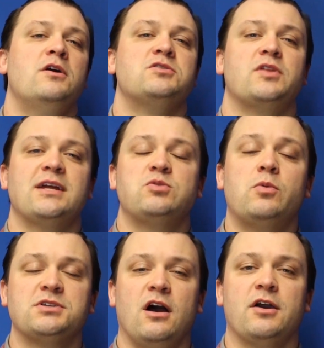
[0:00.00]
So that's what
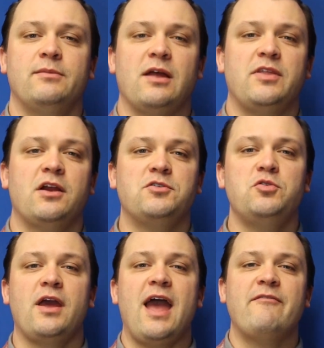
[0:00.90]
we're talking about there. Do
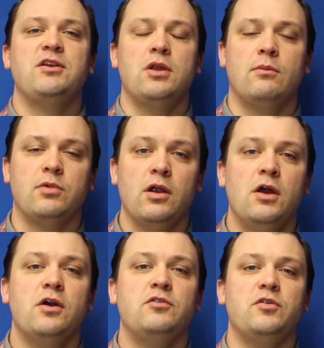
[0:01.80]
they have a number?
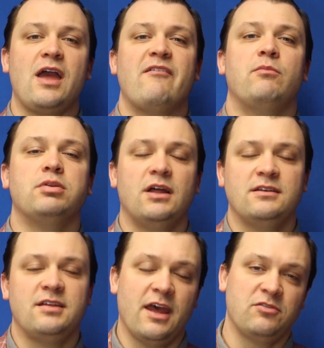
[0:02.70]
Do they have a
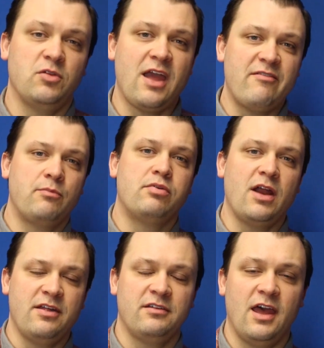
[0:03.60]
blood test? Do they have a
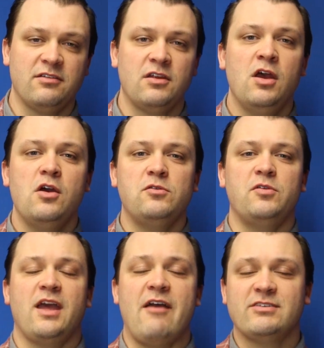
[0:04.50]
breath test? Do
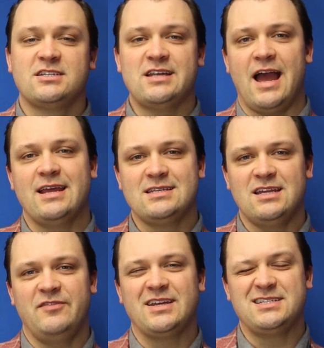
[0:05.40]
they have a
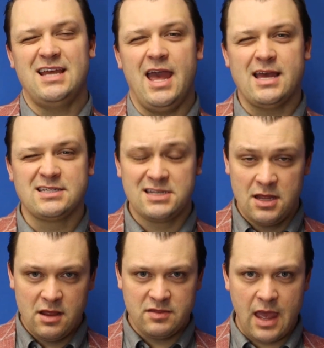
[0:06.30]
scientific test
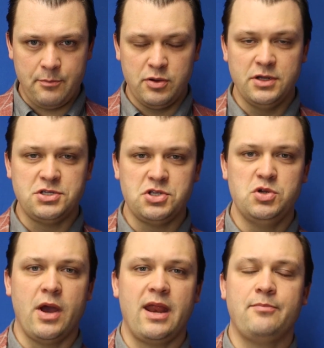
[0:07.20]
that puts
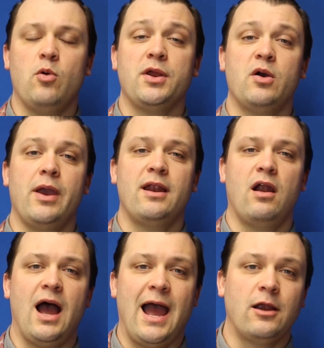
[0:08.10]
you at a 0.08 or
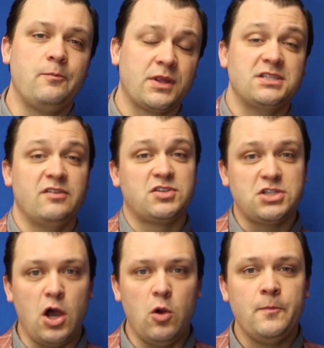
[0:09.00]
higher? Because if
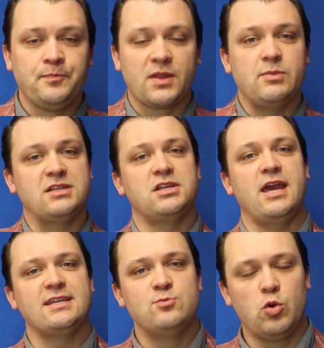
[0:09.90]
so, it makes the
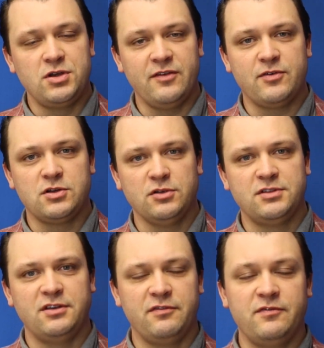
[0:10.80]
case more difficult
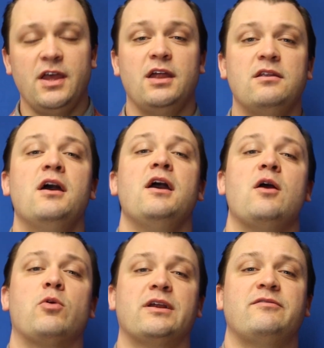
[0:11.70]
to defend,
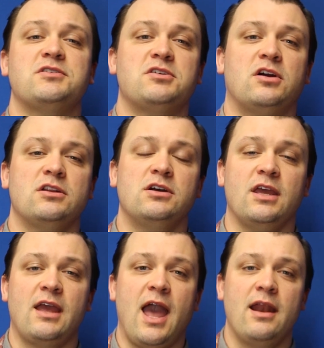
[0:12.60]
and we're going to have to start
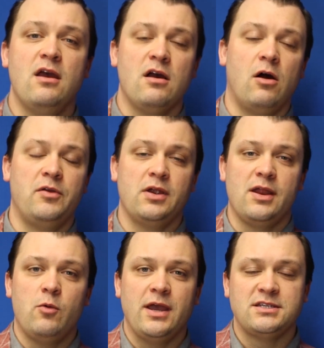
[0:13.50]
looking at, are there
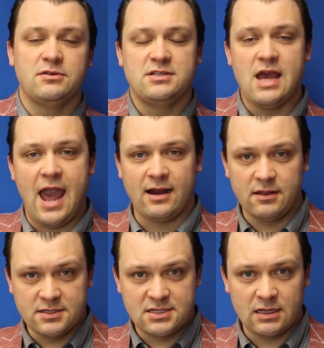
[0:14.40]
any ways to attack
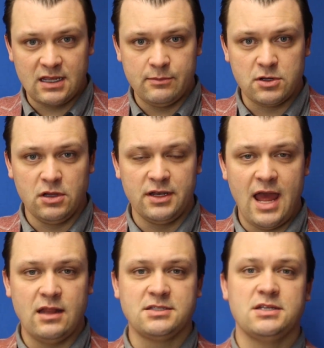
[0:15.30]
this chemical
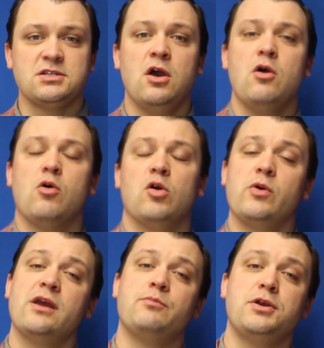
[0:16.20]
analysis, or are
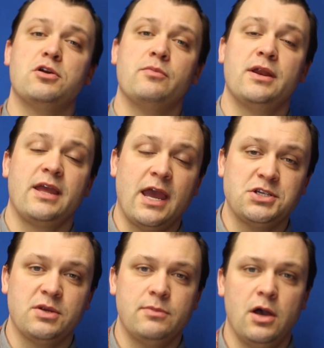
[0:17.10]
we in pure
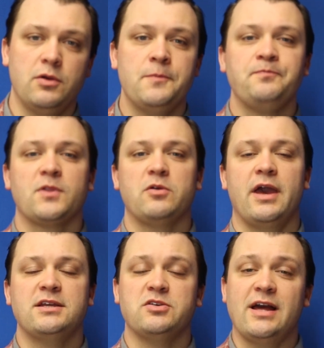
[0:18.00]
mitigation mode?
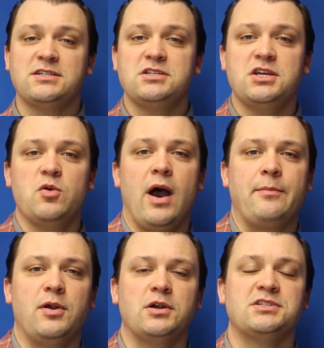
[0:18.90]
Okay, so that's a
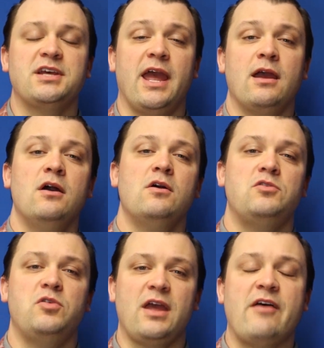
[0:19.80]
DUI per se.
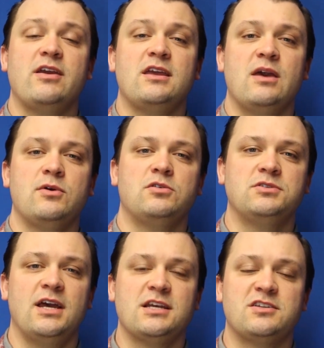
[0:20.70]
Do they have a chemical
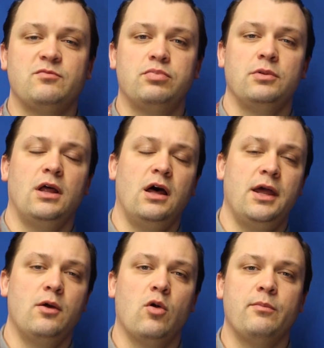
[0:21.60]
test of
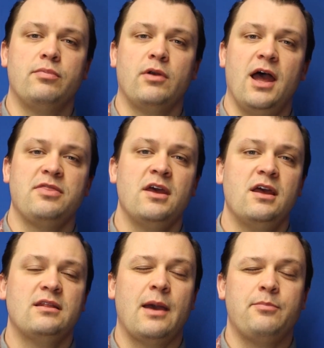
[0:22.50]
blood or breath
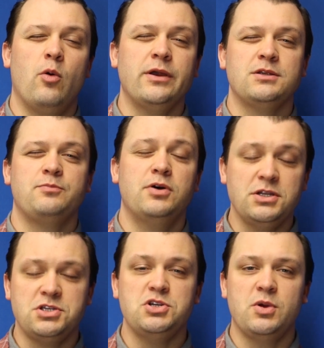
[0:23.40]
that
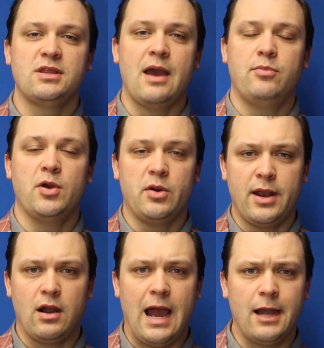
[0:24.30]
puts you at that
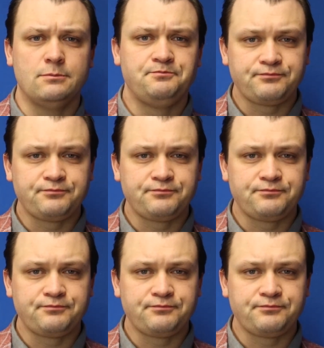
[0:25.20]
0.08 or higher?